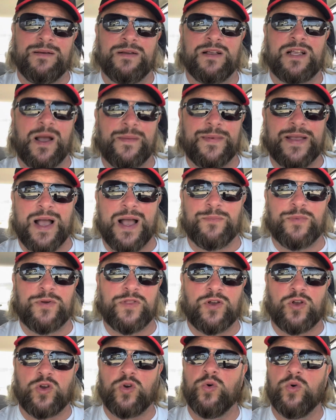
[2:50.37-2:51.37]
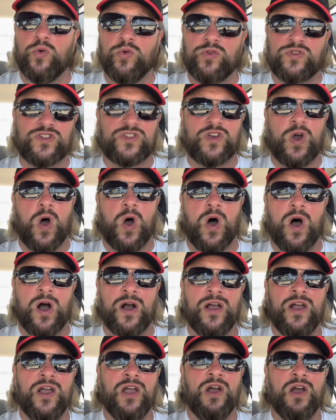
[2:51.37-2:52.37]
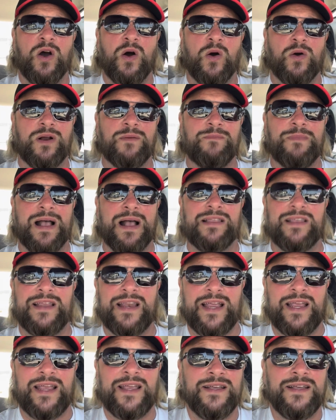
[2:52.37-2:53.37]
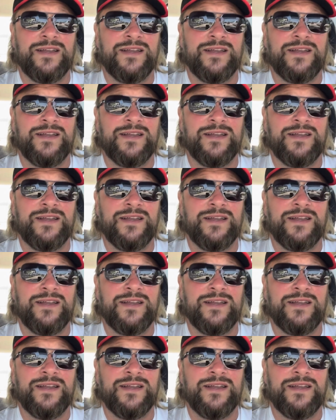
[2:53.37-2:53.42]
coming up with a cool song or a melody,